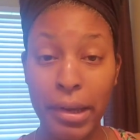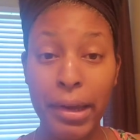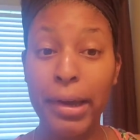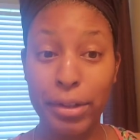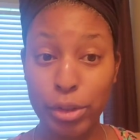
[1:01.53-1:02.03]

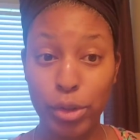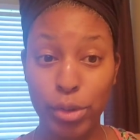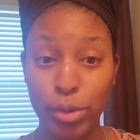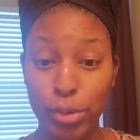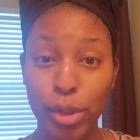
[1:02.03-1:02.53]
how
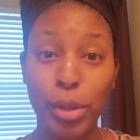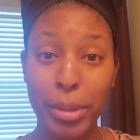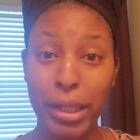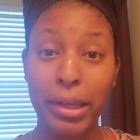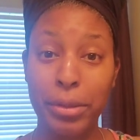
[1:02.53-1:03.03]
to
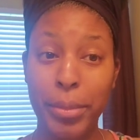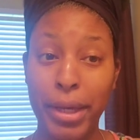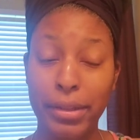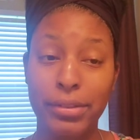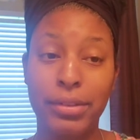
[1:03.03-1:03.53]
apply the
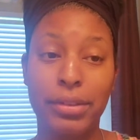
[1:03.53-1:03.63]
mask.